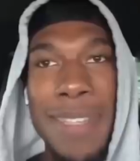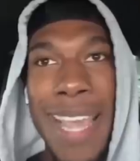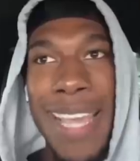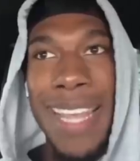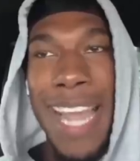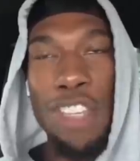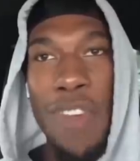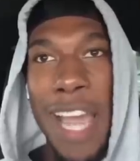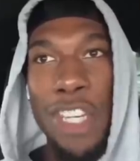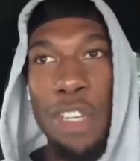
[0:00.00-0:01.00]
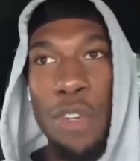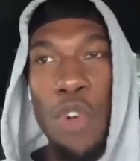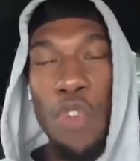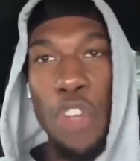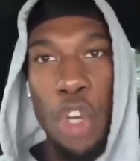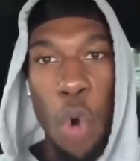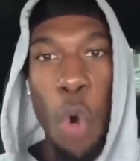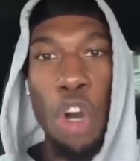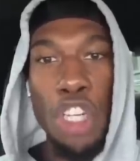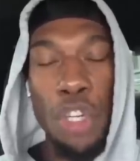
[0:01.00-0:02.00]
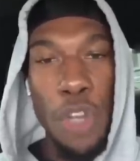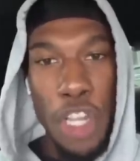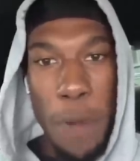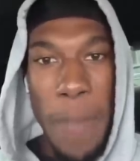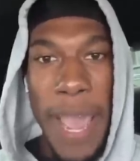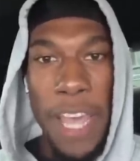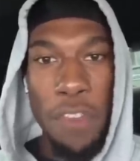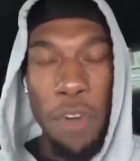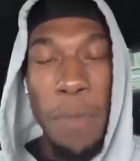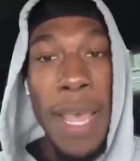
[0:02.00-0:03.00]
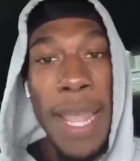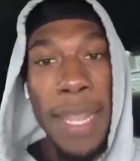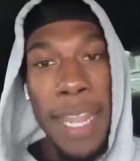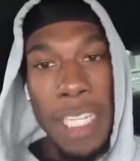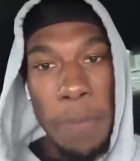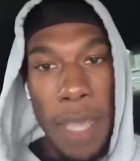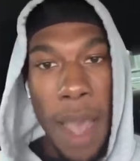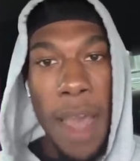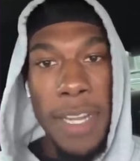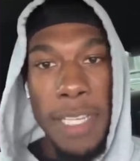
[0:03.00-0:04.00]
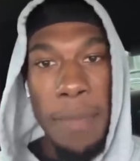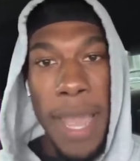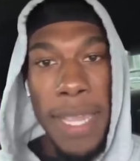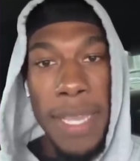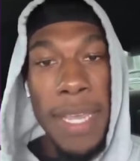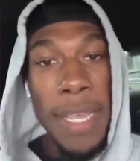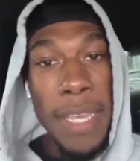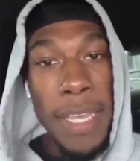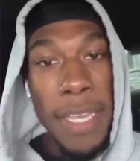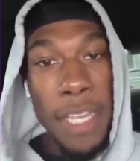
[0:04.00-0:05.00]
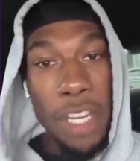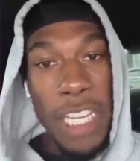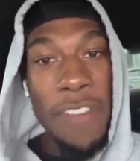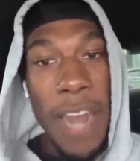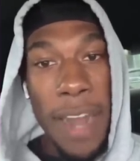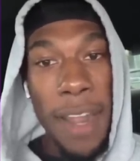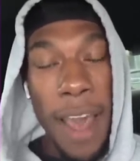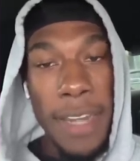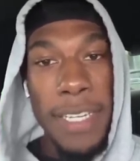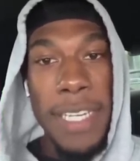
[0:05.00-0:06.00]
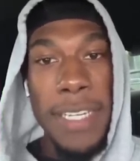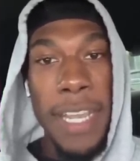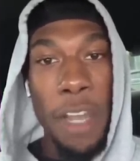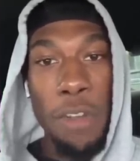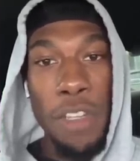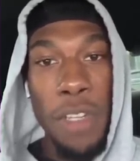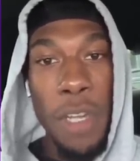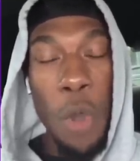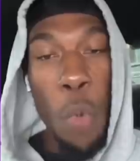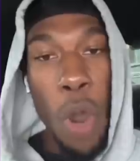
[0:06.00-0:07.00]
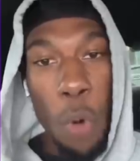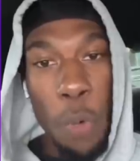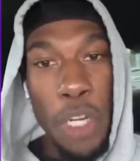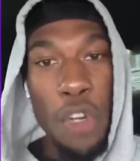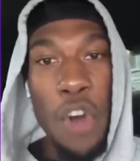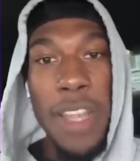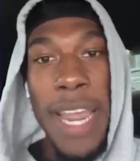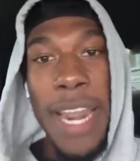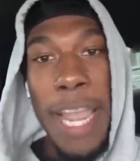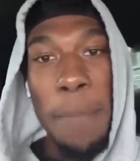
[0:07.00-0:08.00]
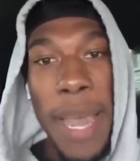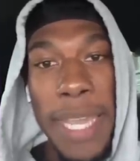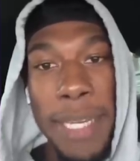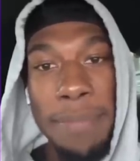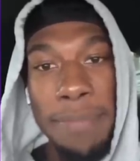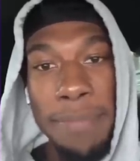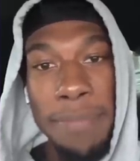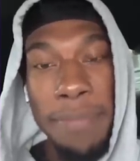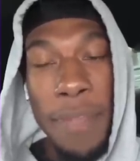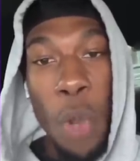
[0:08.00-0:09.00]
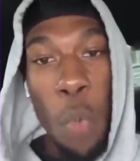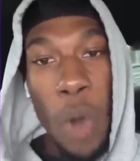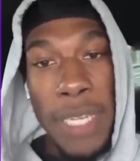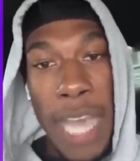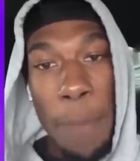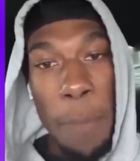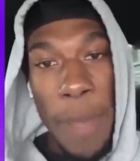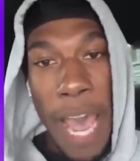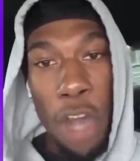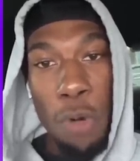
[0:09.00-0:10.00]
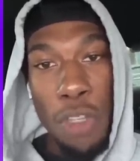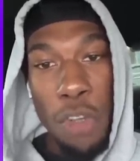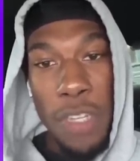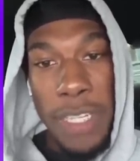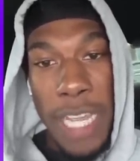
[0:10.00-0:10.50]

saying that I tried to record you in your bathroom. Let's be honest, Mike. You're leaving out a lot of details. What were we doing that night, Mike? What type of powder was on the